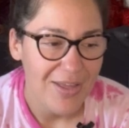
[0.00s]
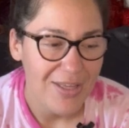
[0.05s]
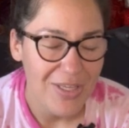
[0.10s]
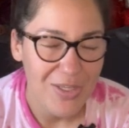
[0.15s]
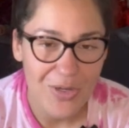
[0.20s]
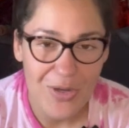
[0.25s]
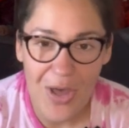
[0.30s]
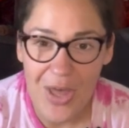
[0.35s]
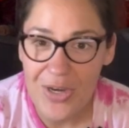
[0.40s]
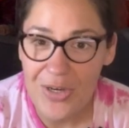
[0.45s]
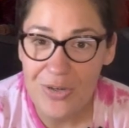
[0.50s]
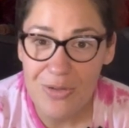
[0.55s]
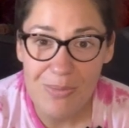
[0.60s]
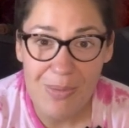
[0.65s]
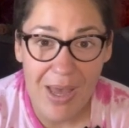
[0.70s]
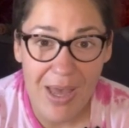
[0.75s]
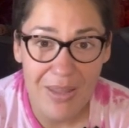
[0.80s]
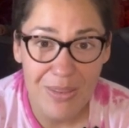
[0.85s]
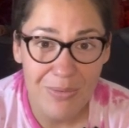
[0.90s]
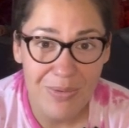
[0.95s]
You know how to do
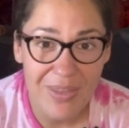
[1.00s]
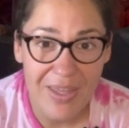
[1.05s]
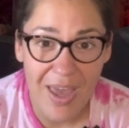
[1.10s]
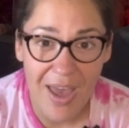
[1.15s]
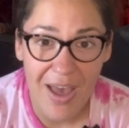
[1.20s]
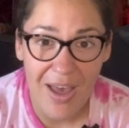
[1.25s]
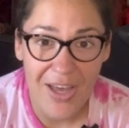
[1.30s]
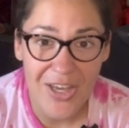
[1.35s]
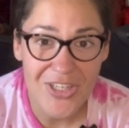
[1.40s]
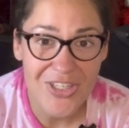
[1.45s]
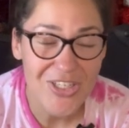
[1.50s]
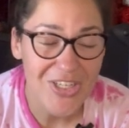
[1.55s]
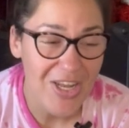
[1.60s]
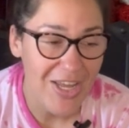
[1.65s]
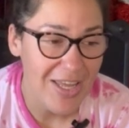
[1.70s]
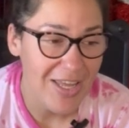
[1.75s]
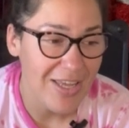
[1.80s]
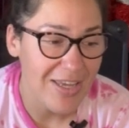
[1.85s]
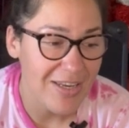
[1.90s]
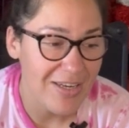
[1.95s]
math with cash,
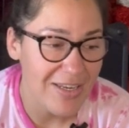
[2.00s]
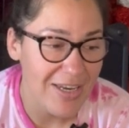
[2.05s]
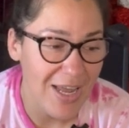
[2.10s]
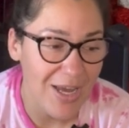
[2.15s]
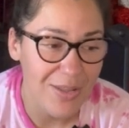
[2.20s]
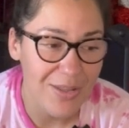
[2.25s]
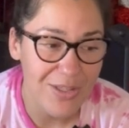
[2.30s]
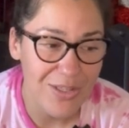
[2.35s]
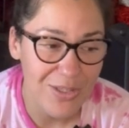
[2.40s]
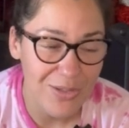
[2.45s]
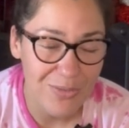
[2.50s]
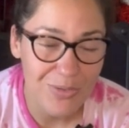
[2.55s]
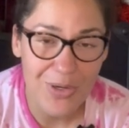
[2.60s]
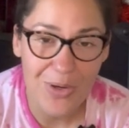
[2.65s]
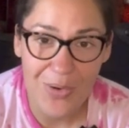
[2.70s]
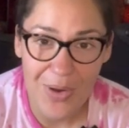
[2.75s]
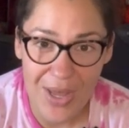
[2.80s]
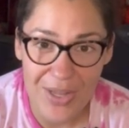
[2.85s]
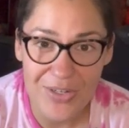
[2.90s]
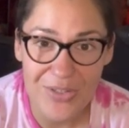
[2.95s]
and now that you
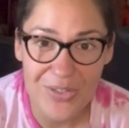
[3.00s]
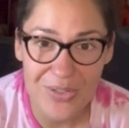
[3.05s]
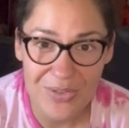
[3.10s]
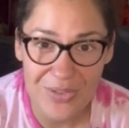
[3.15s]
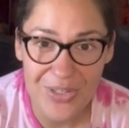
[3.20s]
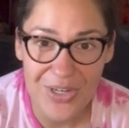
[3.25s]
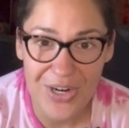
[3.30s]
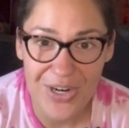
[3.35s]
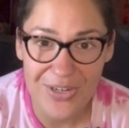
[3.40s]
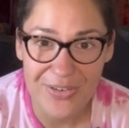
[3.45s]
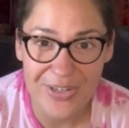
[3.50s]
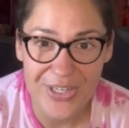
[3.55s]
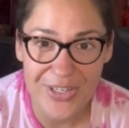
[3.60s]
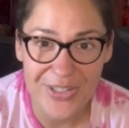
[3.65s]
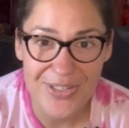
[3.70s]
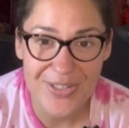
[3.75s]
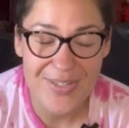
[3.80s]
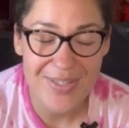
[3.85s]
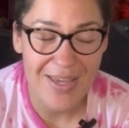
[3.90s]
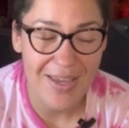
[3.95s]
know how to do the card
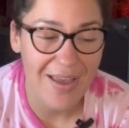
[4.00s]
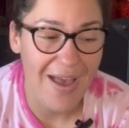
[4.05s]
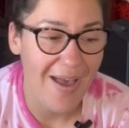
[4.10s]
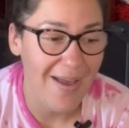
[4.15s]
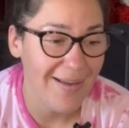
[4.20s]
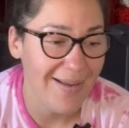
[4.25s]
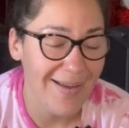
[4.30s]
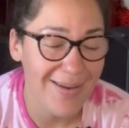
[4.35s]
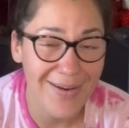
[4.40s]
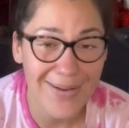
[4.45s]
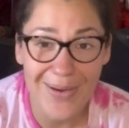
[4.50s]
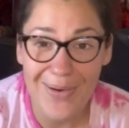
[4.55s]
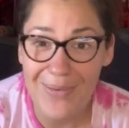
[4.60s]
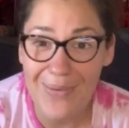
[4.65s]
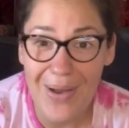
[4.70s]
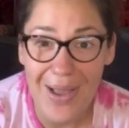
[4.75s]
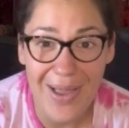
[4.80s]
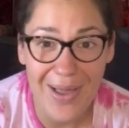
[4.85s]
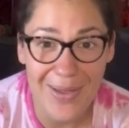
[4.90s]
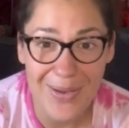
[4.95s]
reader, it's like, I gotta
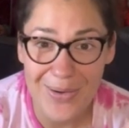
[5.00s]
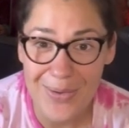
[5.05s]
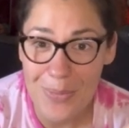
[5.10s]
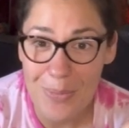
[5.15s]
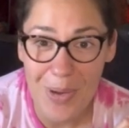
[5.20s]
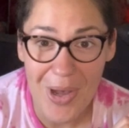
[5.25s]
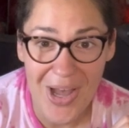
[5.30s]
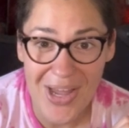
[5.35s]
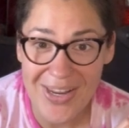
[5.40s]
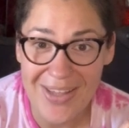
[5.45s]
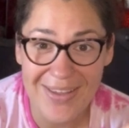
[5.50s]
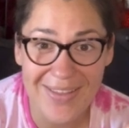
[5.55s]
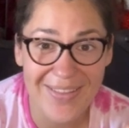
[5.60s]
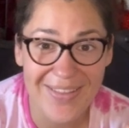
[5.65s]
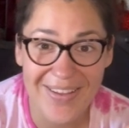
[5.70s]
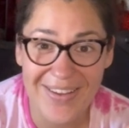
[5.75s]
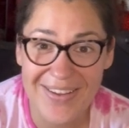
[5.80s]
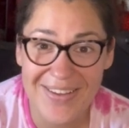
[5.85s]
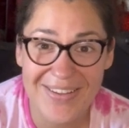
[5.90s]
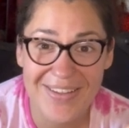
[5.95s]
go potty.
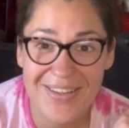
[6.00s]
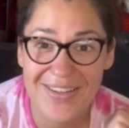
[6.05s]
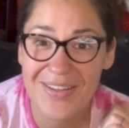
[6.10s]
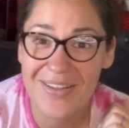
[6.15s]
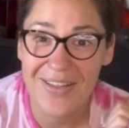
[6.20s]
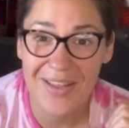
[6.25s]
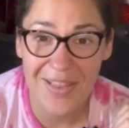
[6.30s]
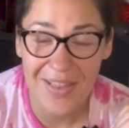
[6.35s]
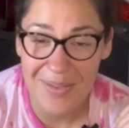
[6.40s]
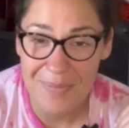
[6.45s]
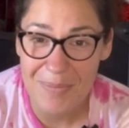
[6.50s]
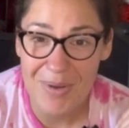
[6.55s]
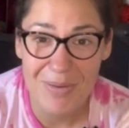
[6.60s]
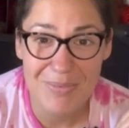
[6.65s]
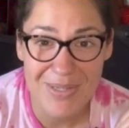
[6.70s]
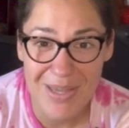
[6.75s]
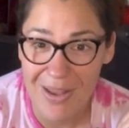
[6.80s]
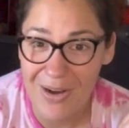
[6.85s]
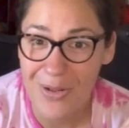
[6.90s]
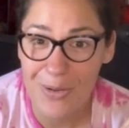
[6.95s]
Like,
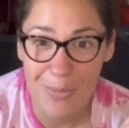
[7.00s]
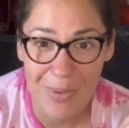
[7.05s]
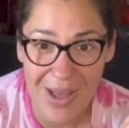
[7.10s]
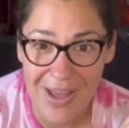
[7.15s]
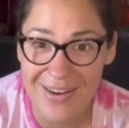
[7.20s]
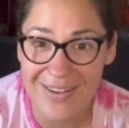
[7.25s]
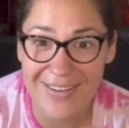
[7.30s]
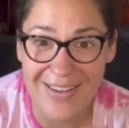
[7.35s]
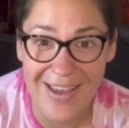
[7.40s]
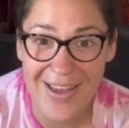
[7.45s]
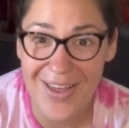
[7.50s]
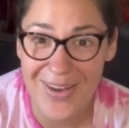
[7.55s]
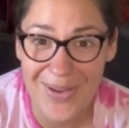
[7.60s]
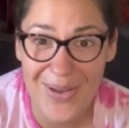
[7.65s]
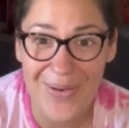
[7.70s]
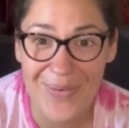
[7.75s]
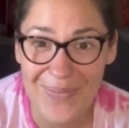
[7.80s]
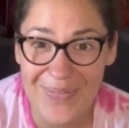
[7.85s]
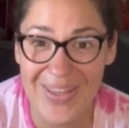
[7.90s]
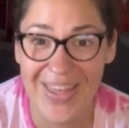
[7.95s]
mom's gotta go potty. I gotta
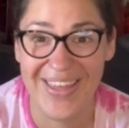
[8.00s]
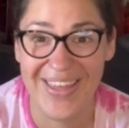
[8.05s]
go.